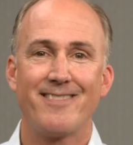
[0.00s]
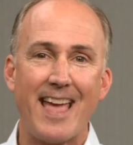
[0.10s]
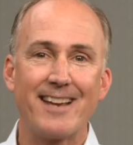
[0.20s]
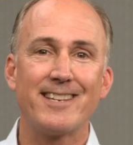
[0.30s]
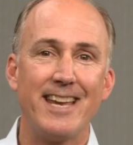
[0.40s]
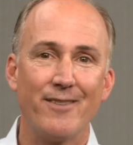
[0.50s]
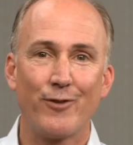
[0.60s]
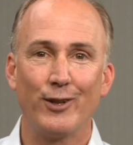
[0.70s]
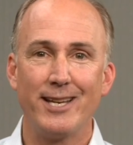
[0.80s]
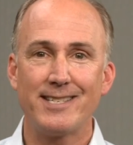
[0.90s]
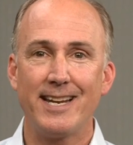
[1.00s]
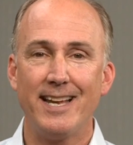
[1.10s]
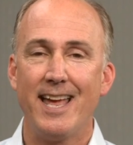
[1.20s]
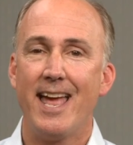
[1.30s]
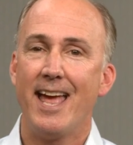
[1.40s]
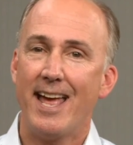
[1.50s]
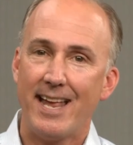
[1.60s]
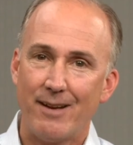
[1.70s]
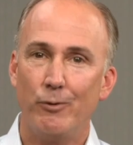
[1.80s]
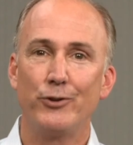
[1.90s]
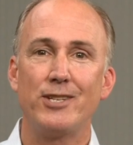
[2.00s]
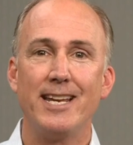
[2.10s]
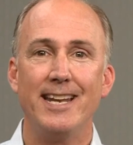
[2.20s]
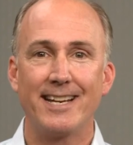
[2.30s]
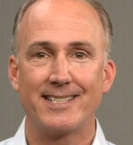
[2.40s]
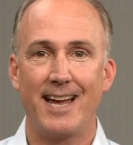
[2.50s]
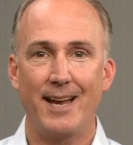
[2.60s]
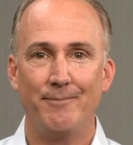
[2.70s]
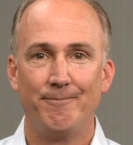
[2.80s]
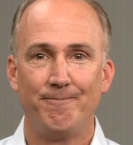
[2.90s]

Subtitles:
Thanks again for listening. We'll see you next time.